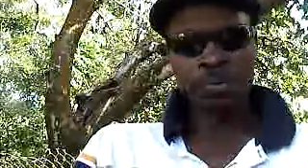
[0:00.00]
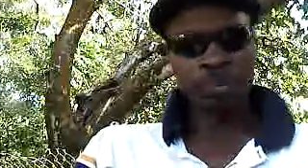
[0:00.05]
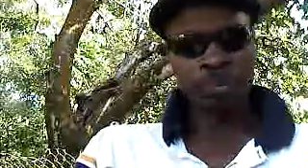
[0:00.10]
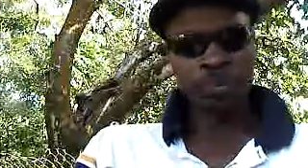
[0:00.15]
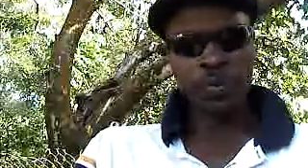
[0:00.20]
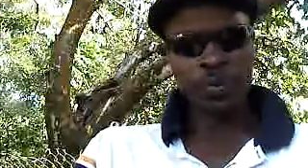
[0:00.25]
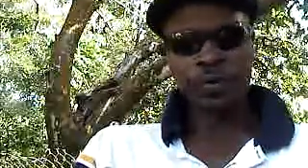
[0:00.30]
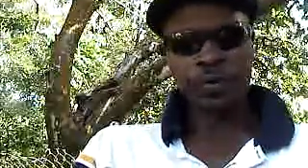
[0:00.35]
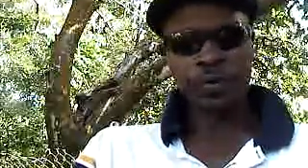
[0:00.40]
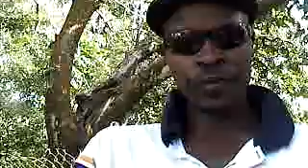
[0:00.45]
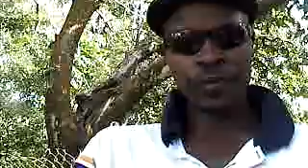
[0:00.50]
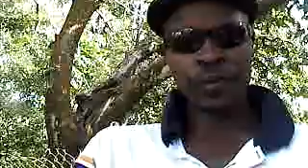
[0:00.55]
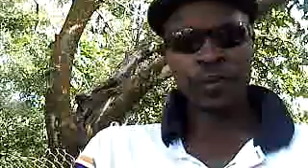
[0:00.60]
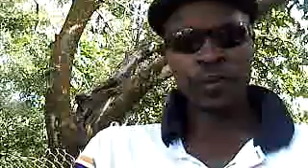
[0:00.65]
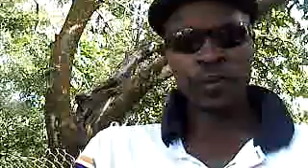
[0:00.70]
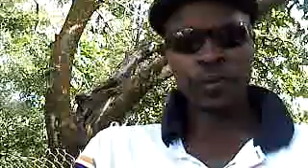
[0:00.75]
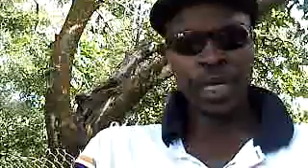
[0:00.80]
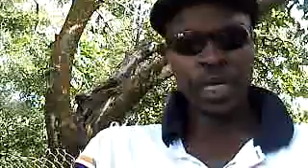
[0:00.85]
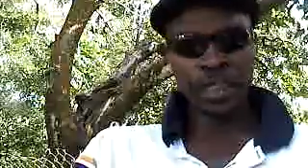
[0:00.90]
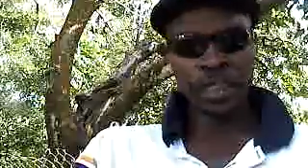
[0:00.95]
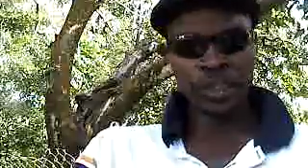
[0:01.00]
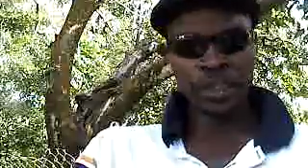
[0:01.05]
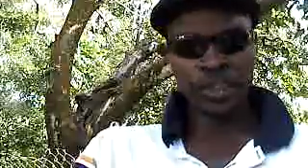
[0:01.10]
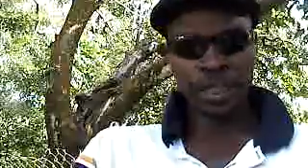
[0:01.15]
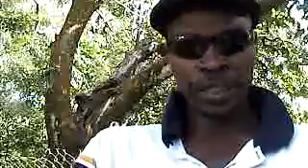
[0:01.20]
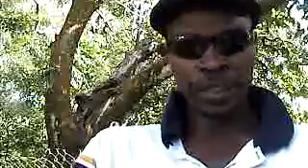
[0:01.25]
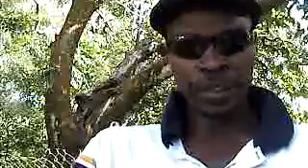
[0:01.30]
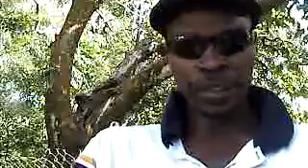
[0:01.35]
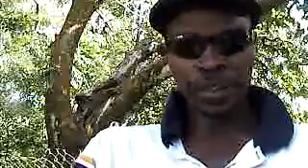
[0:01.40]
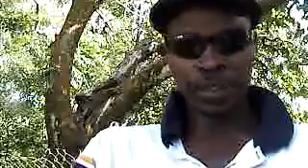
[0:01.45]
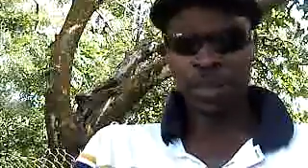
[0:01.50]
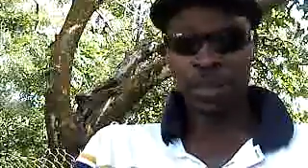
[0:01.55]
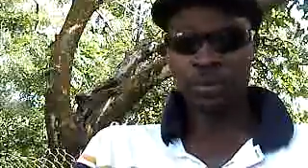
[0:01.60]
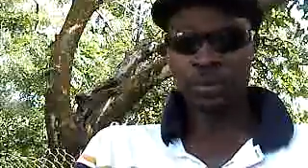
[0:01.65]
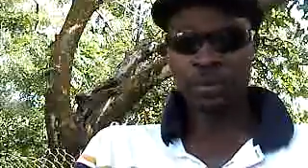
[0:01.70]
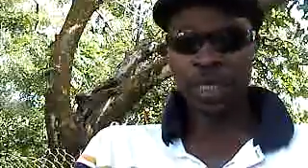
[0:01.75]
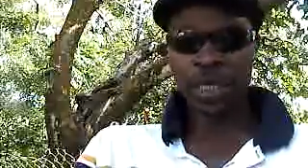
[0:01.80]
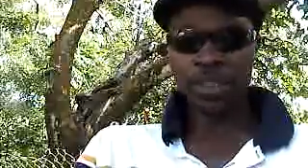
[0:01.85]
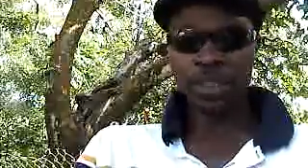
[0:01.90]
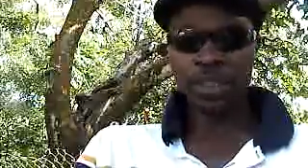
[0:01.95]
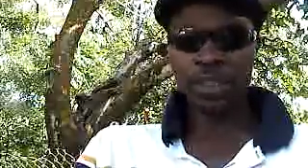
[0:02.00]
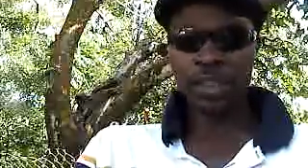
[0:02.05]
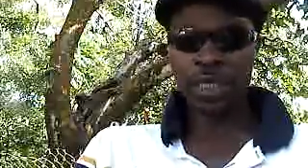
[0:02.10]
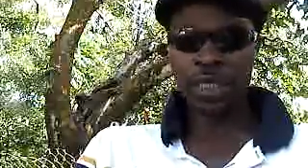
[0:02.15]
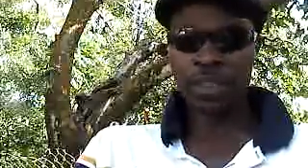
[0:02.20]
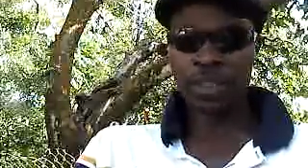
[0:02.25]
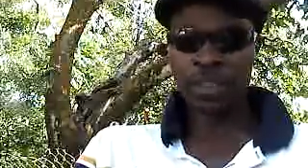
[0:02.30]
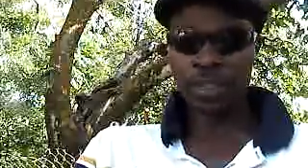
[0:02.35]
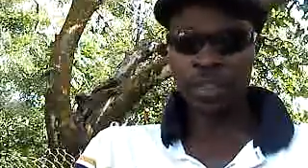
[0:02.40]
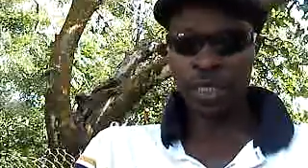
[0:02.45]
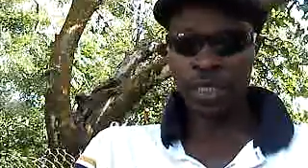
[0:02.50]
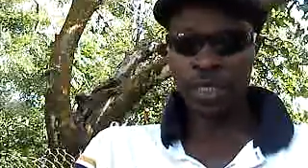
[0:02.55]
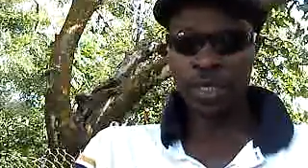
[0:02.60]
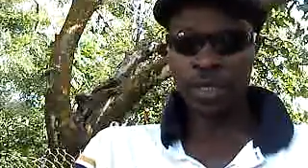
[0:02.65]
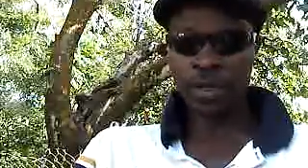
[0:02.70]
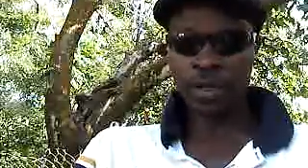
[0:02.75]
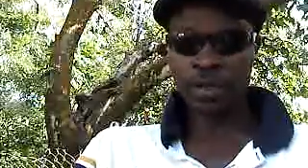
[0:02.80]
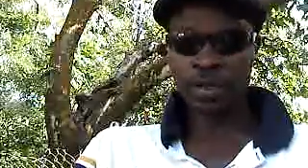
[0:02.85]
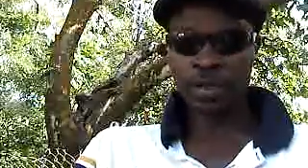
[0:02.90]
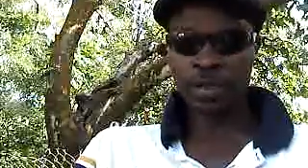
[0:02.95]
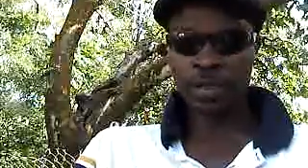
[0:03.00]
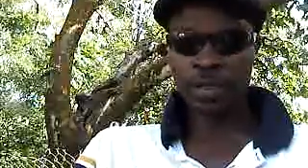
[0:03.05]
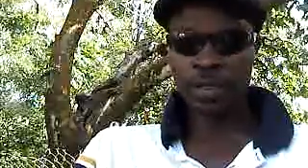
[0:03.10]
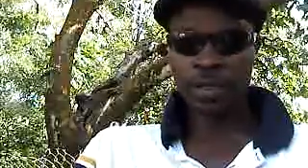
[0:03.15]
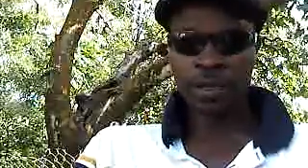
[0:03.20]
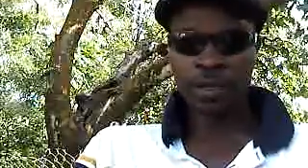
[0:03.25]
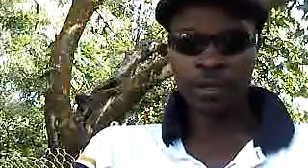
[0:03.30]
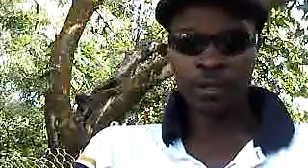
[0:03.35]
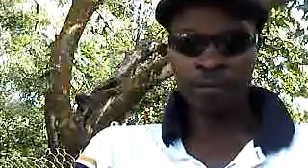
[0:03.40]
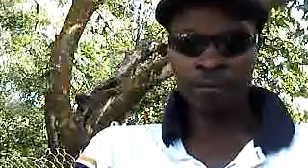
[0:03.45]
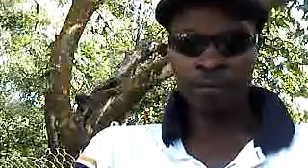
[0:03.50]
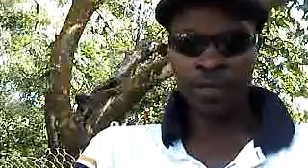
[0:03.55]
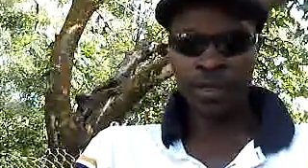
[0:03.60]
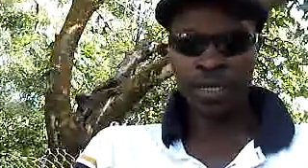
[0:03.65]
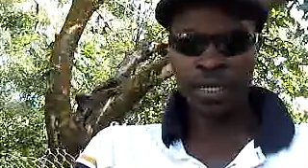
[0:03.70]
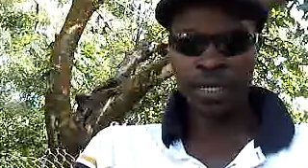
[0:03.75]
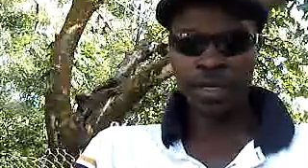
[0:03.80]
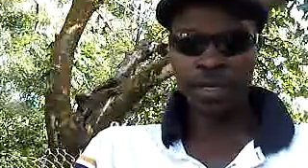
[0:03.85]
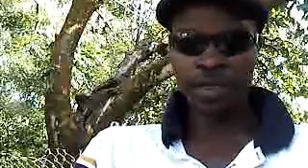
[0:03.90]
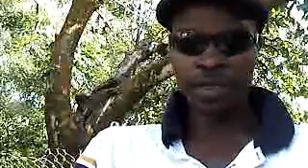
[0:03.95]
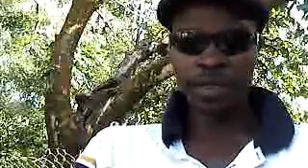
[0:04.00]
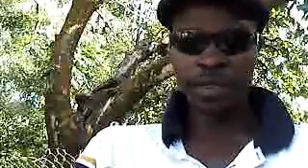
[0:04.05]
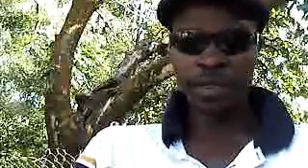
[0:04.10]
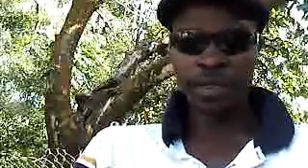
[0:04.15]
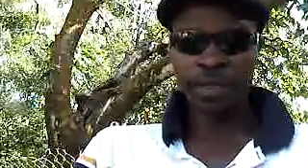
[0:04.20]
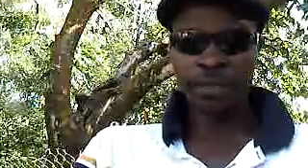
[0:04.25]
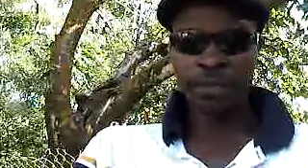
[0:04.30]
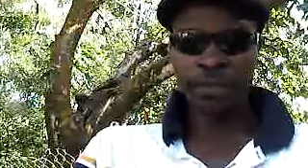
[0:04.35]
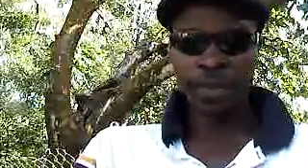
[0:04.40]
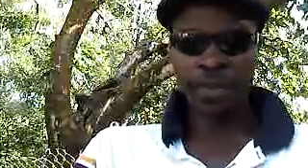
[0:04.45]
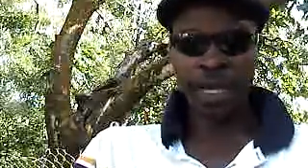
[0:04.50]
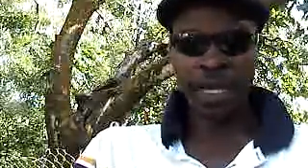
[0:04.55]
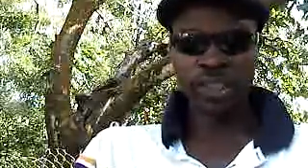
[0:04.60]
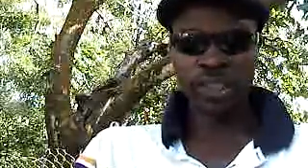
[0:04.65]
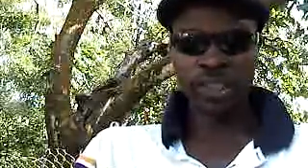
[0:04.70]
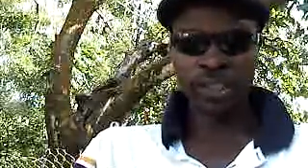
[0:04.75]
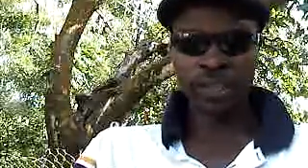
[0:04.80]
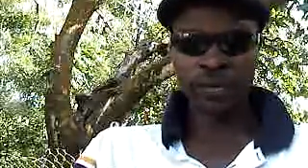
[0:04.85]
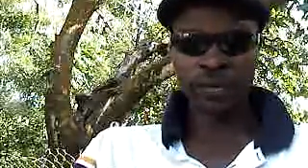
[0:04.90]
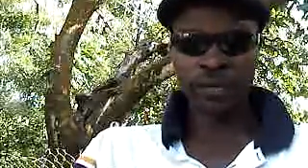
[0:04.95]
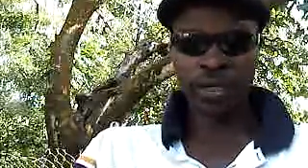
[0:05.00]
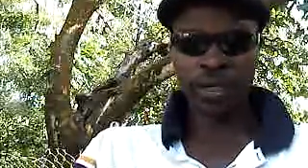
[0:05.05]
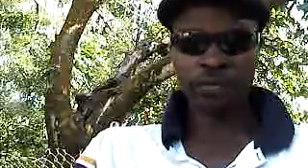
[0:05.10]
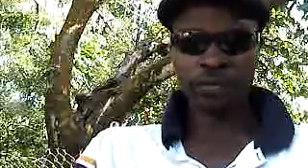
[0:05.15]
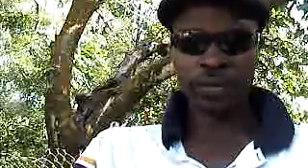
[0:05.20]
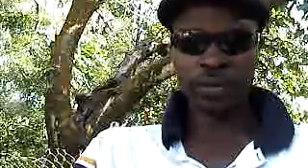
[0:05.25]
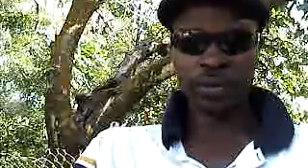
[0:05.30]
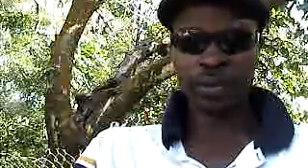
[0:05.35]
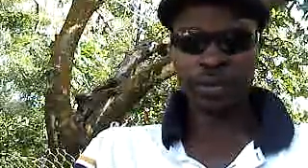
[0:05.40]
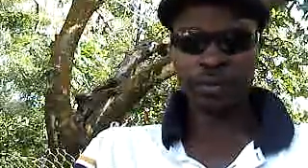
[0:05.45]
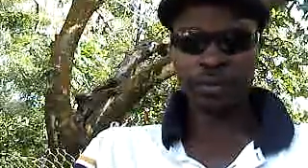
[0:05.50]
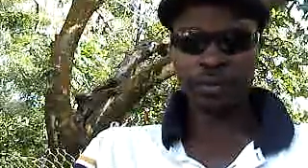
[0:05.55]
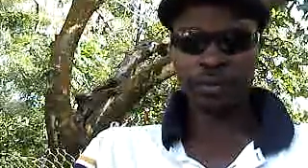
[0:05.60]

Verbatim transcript: Beauty filled and angelic, temptation ensnares via passionate reverie